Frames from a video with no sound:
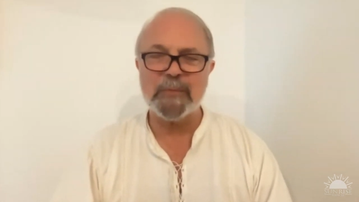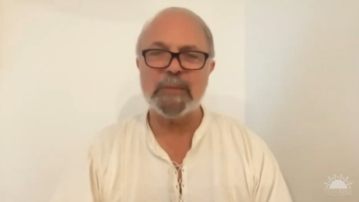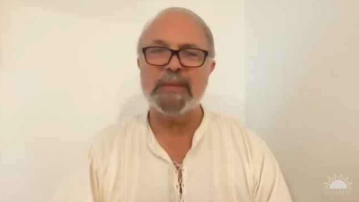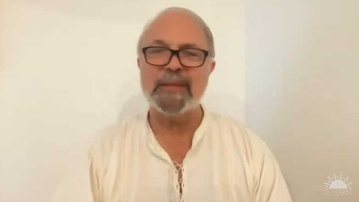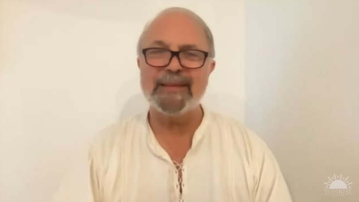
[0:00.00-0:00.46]

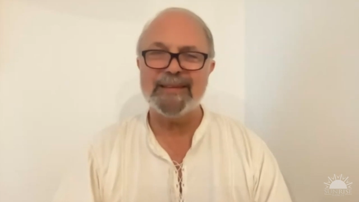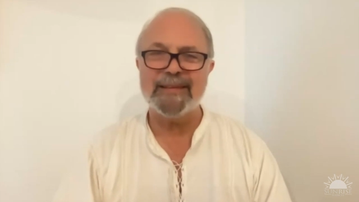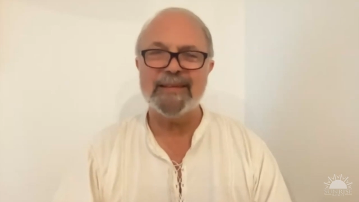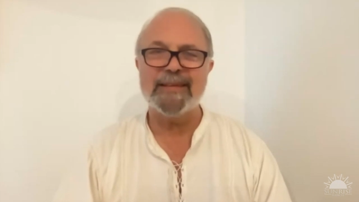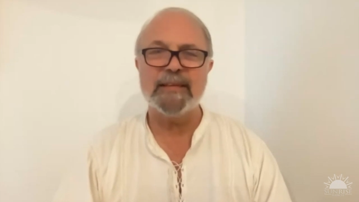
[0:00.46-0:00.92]

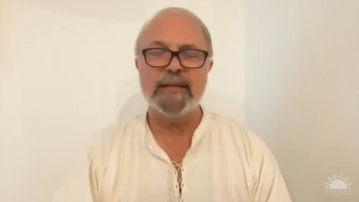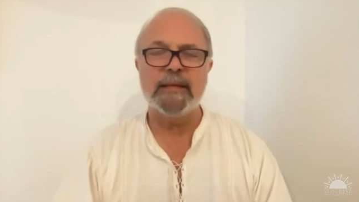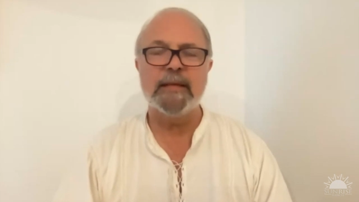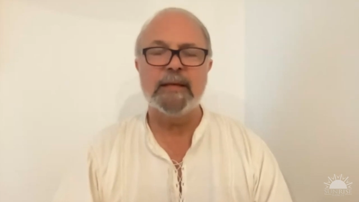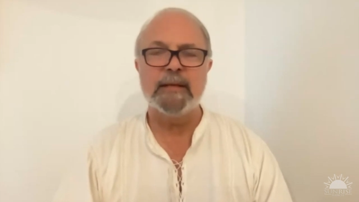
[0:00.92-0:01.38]

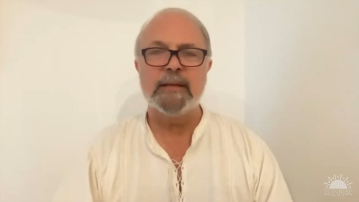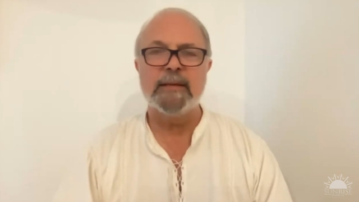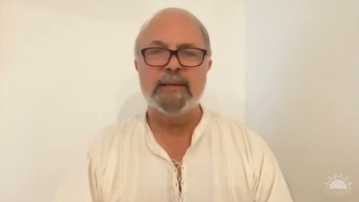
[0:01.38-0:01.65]
(no one is talking)